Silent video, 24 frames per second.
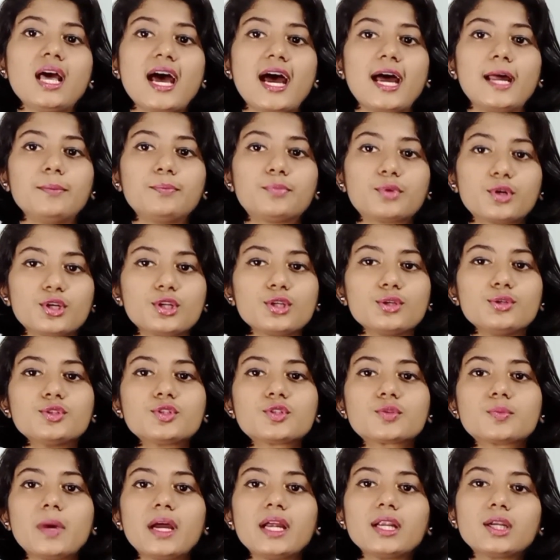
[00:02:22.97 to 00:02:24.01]
and
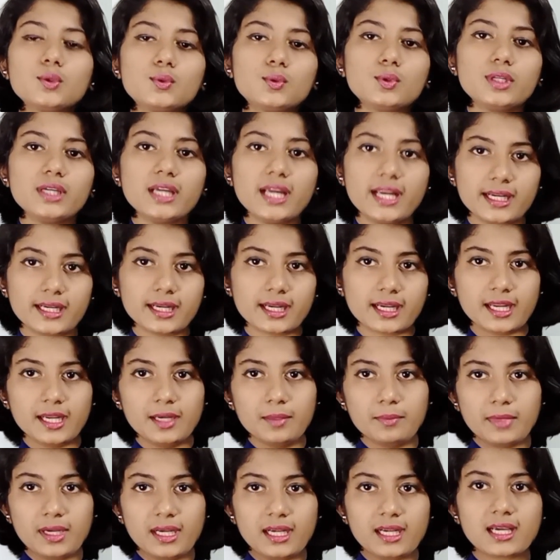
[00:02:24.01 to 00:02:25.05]
produced by 2D
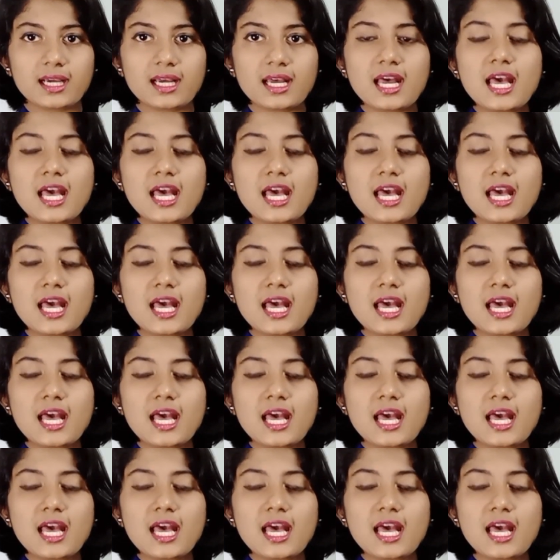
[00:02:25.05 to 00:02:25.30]
Entertainment.